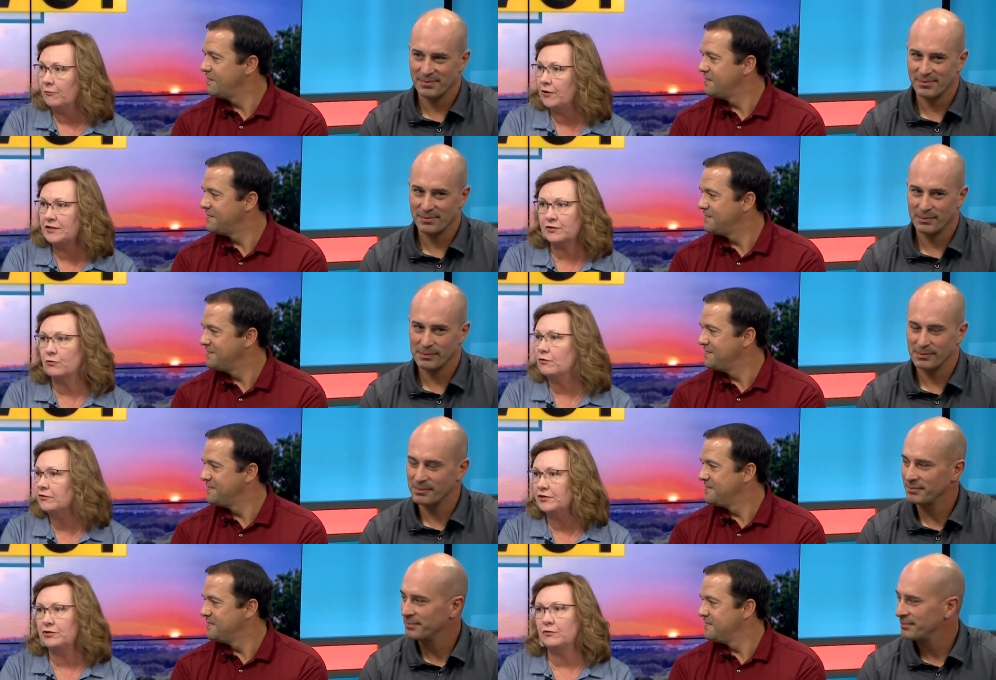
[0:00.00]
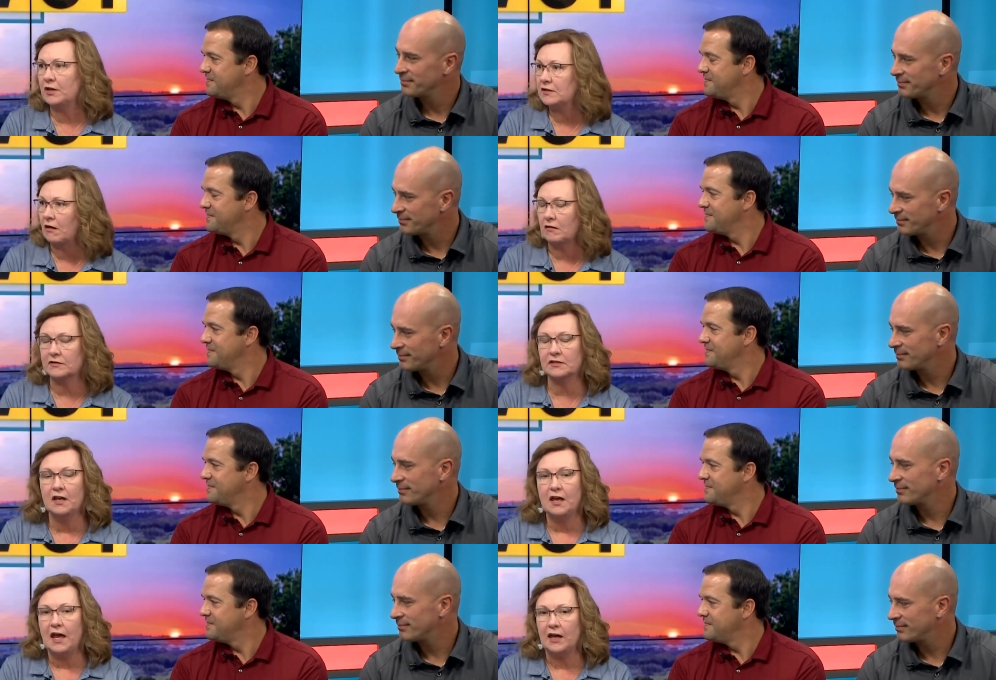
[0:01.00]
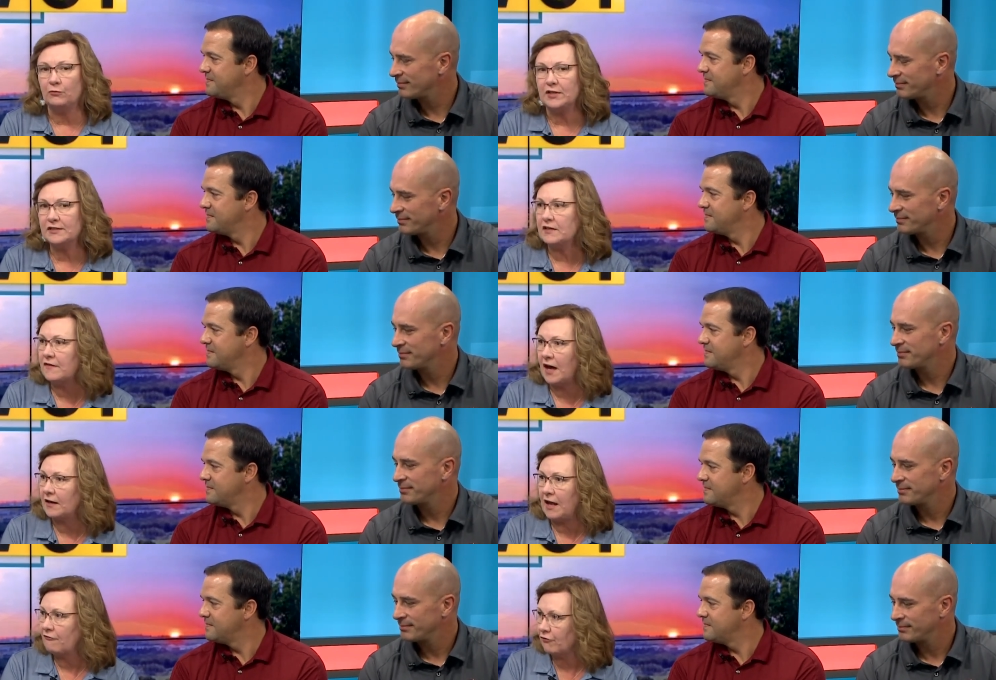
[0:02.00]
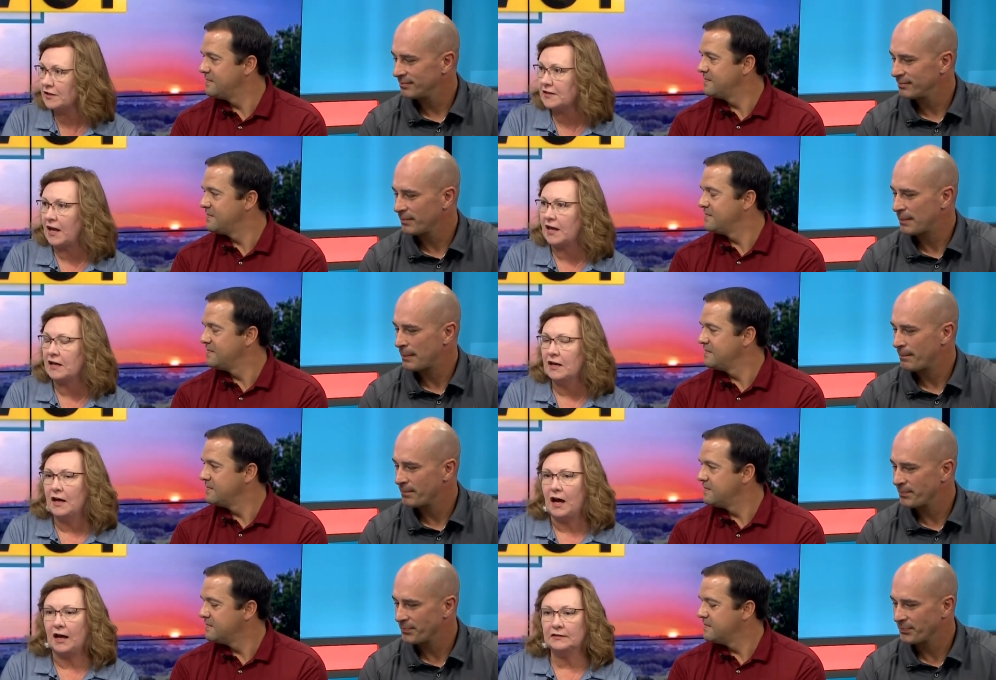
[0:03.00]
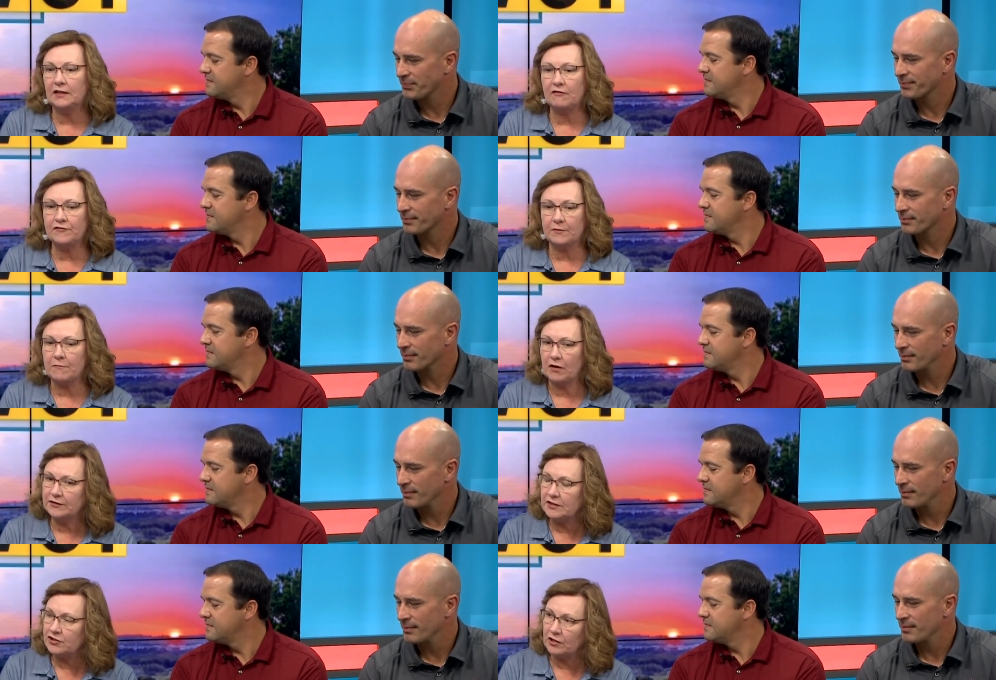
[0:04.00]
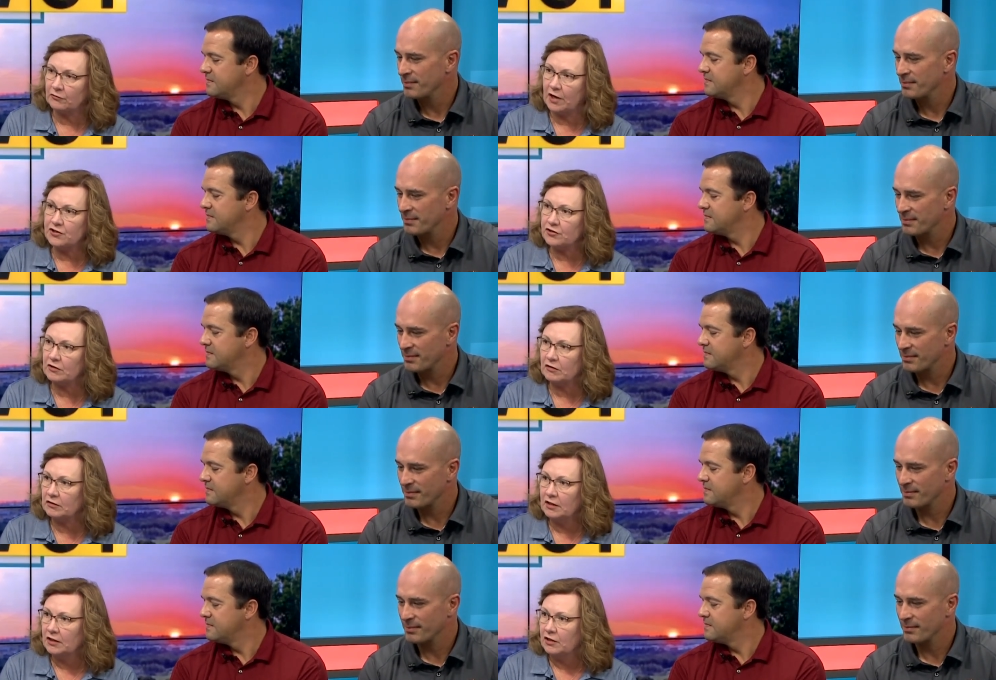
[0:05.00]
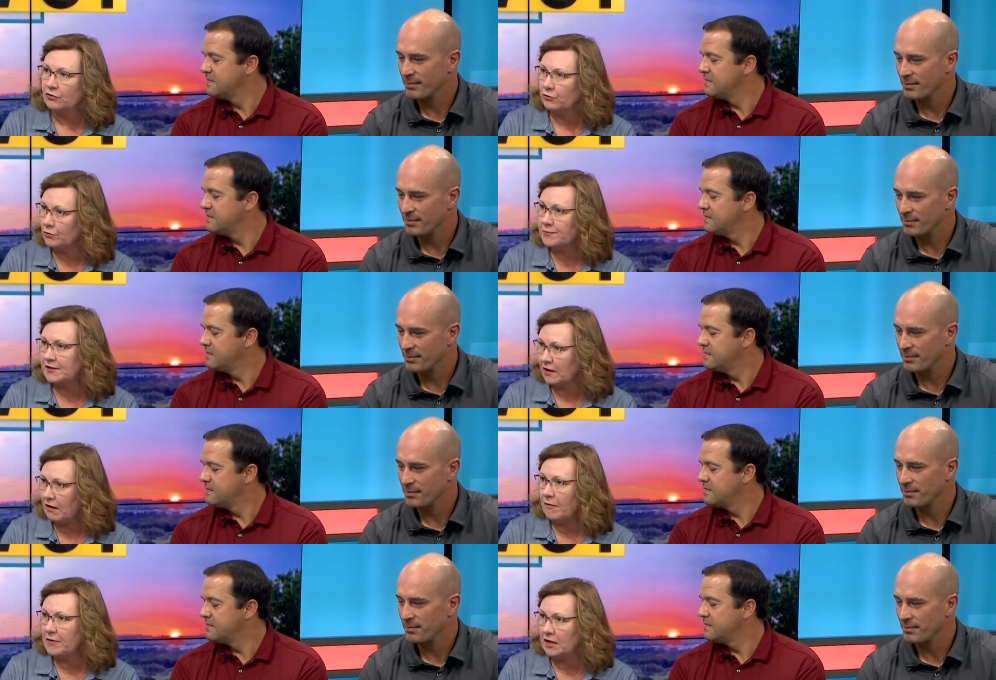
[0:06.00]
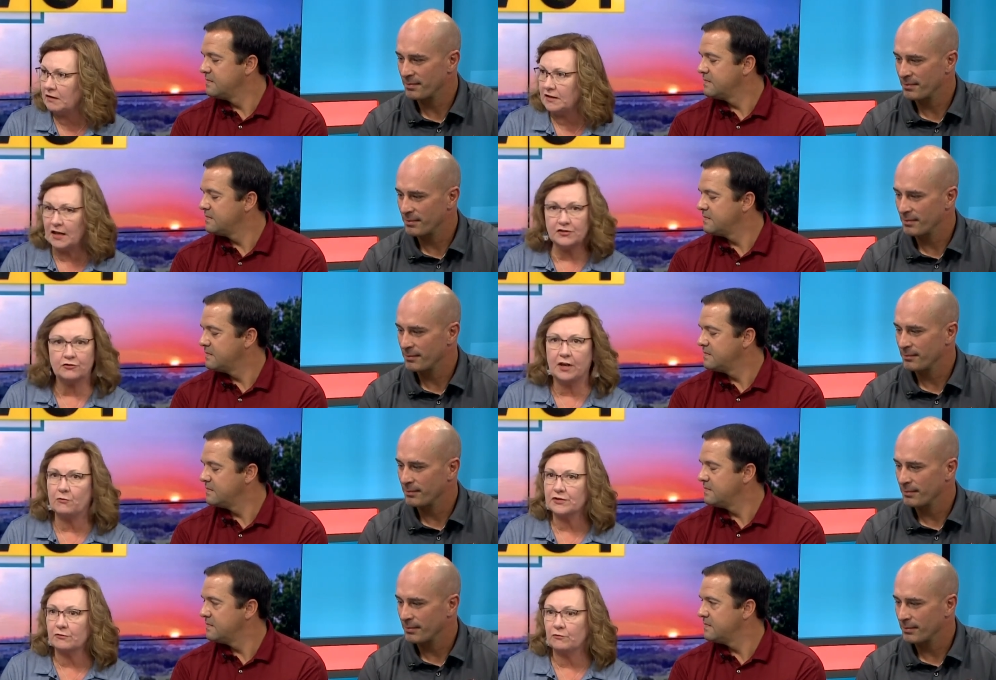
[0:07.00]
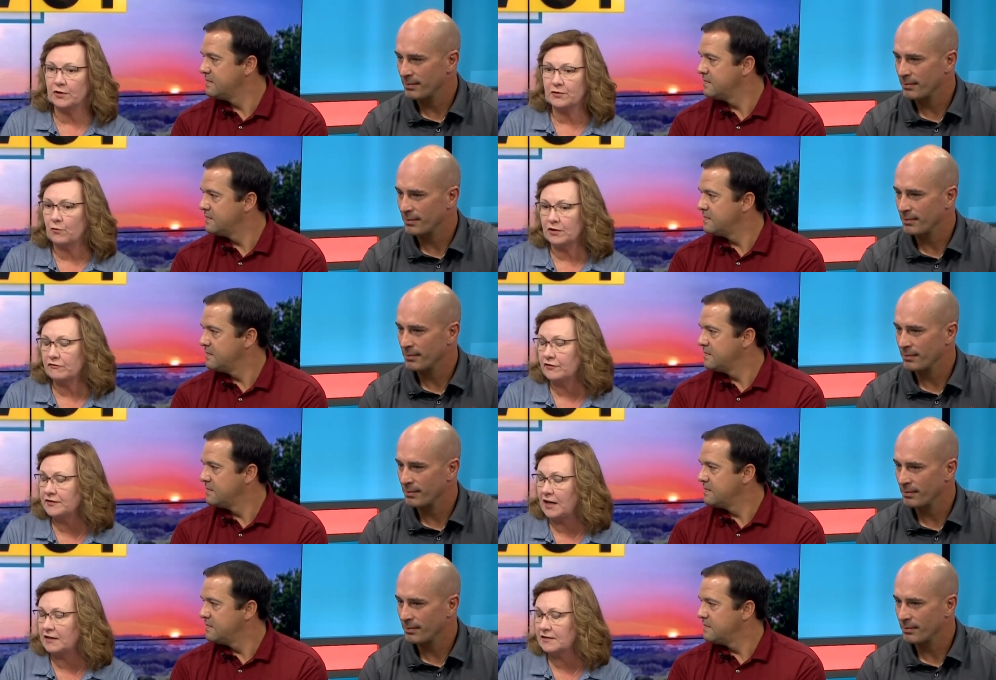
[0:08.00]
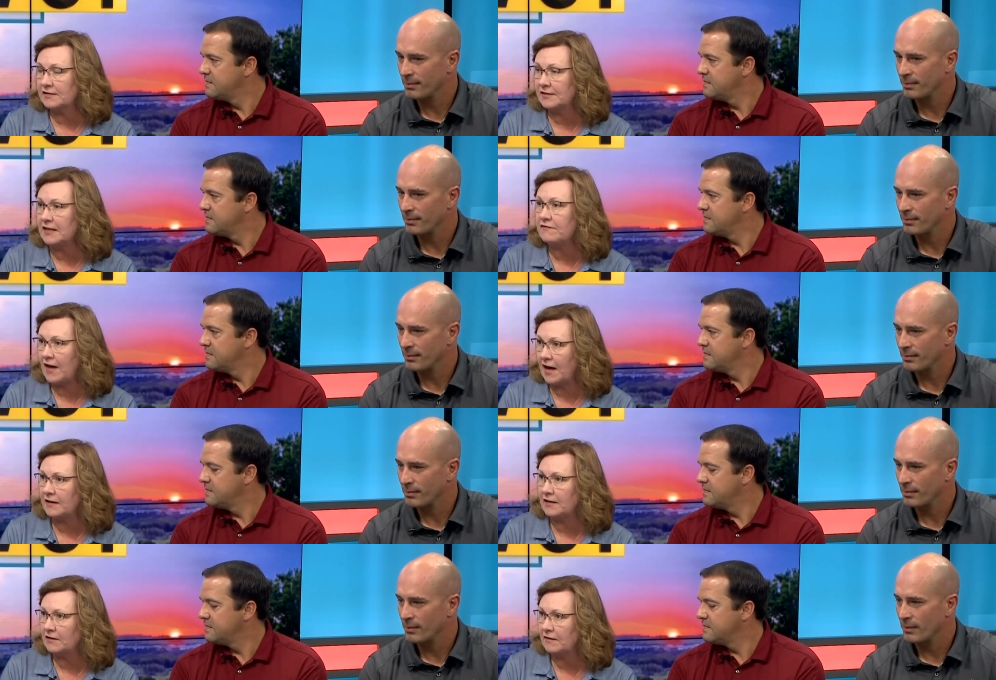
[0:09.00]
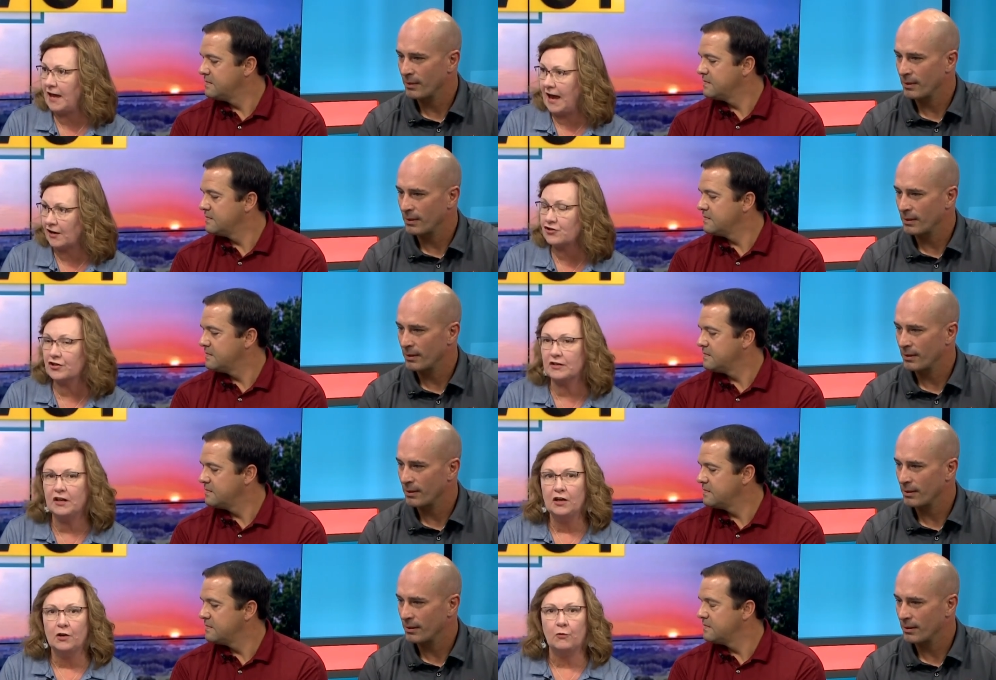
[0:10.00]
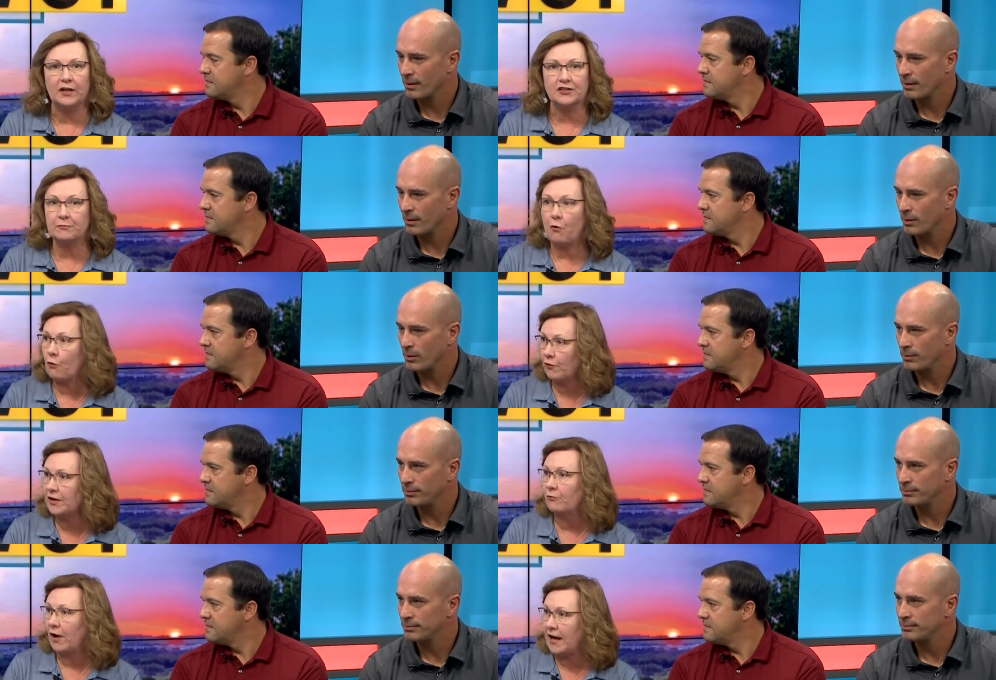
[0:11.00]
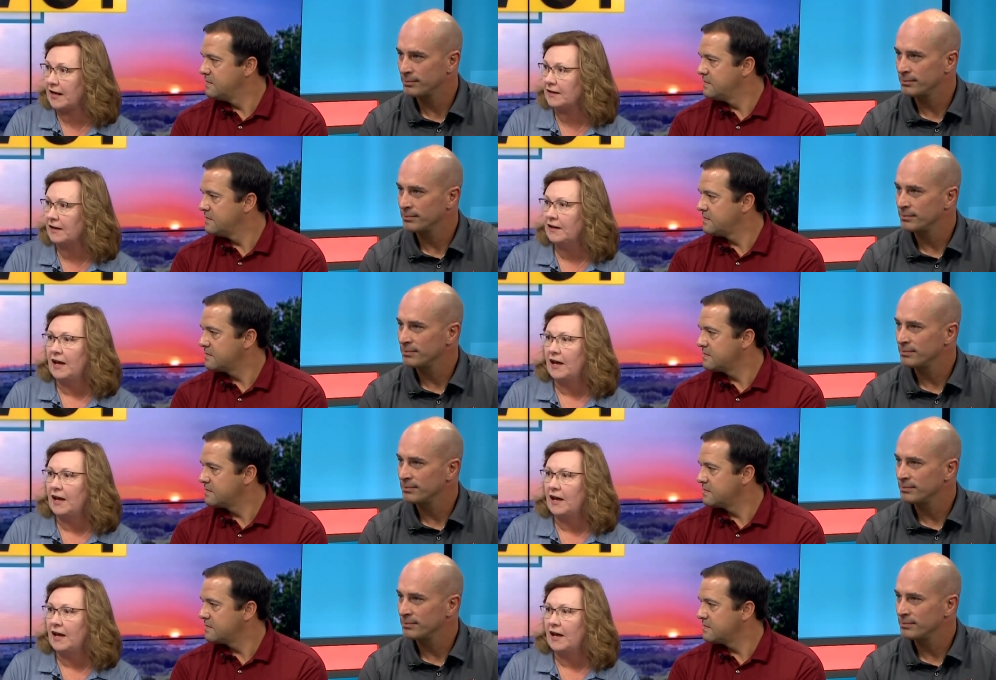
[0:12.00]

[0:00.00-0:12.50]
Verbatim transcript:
Speaker 1: preschool to adults, and we see that every day. I love the multi-generational groups that come in. Yesterday was a, was a wonderful day to see that in action when it's pouring rain